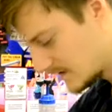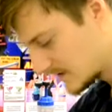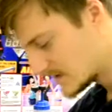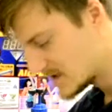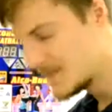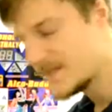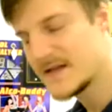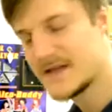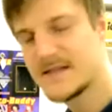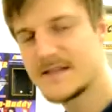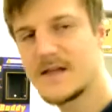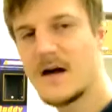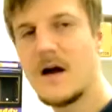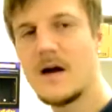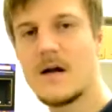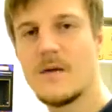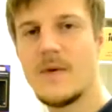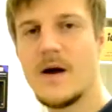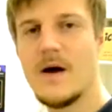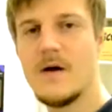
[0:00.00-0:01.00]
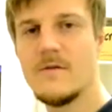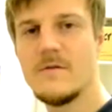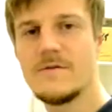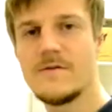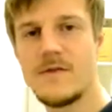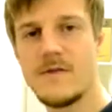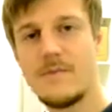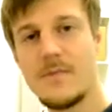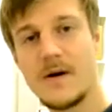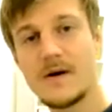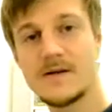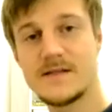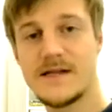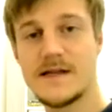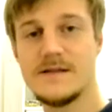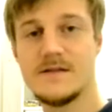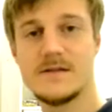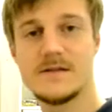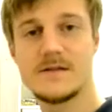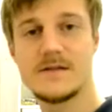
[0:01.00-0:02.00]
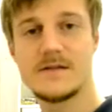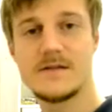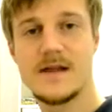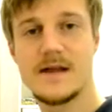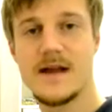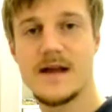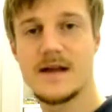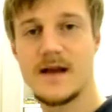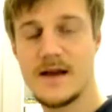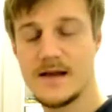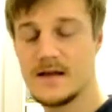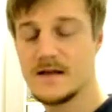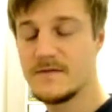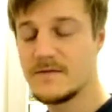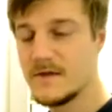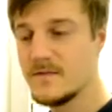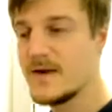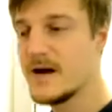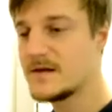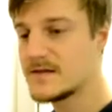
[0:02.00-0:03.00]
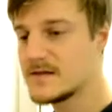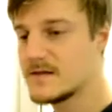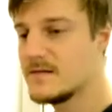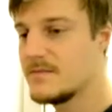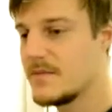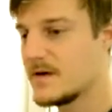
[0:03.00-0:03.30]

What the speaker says: something to talk about for the bartenders. That I give them out to the